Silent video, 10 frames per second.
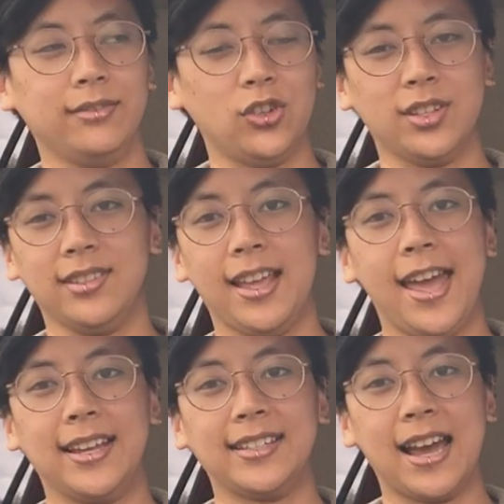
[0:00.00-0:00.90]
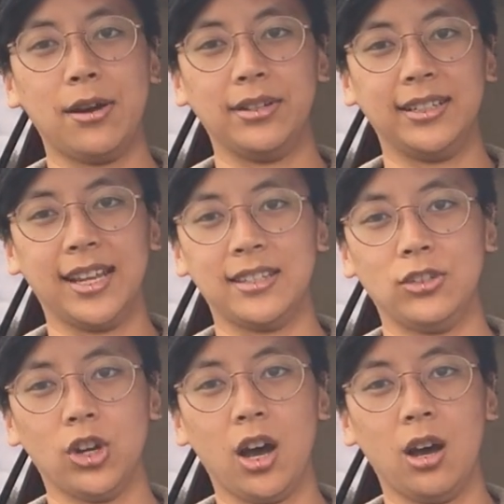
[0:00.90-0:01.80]
just hangs out and gets a
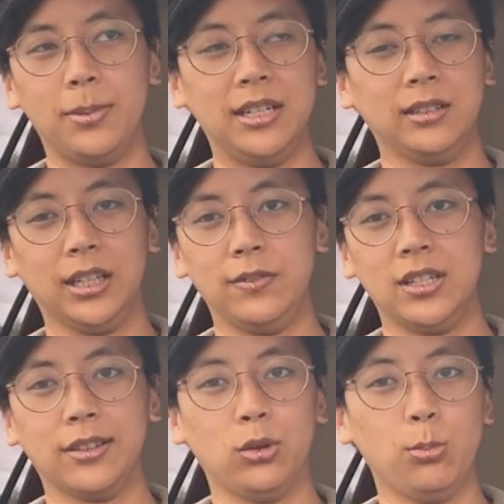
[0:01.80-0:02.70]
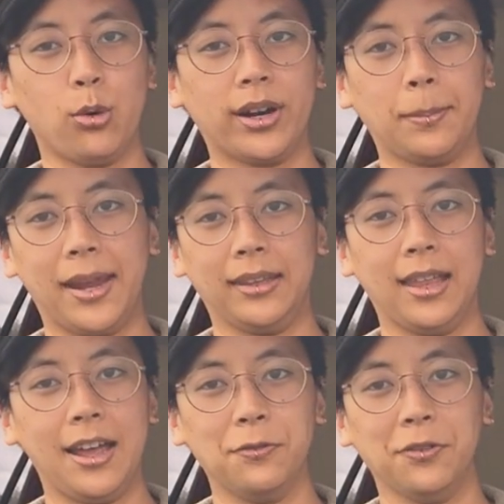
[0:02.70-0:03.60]
job and lives his little boring man
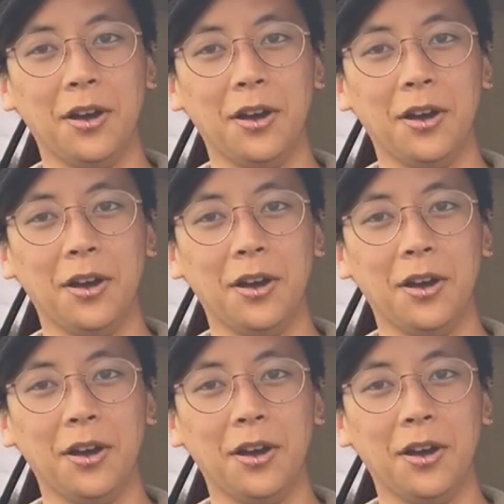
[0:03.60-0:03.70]
life.